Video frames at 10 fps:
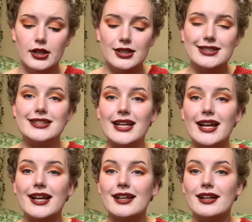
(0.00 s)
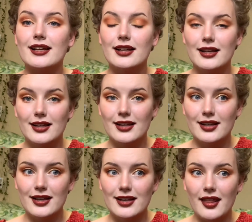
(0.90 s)
seeing
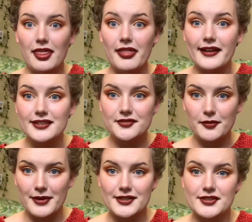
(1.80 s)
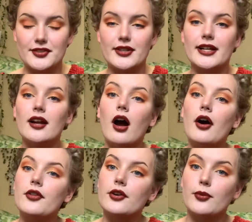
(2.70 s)
things from history,
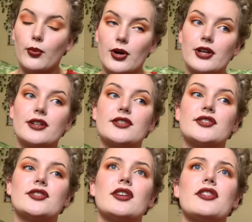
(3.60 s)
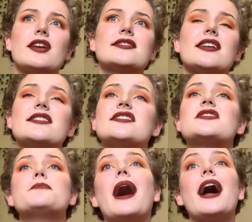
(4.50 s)
other works, things that
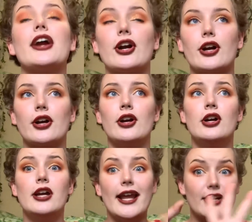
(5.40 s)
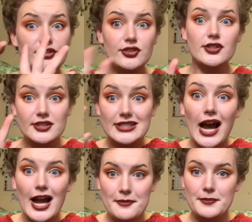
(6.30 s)
inspire in a certain
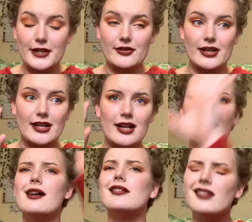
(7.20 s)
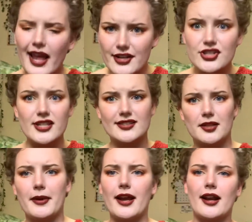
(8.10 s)
time period, like She's the
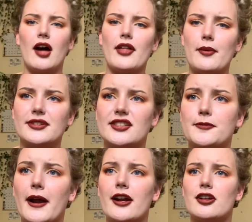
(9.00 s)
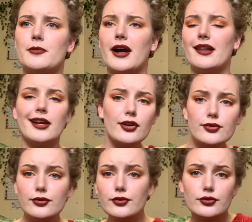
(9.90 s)
Man, how that was inspired by like,
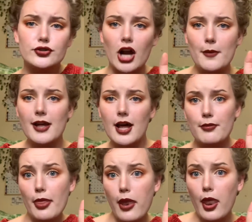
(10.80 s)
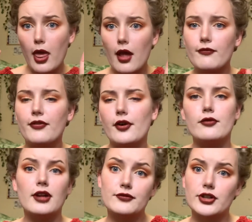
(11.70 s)
ooh, drama, blah, blah, blah,
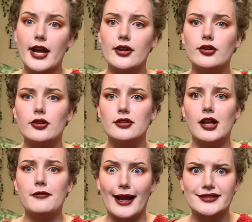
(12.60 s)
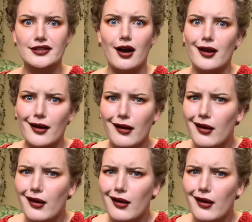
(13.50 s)
love triangle, love hexagon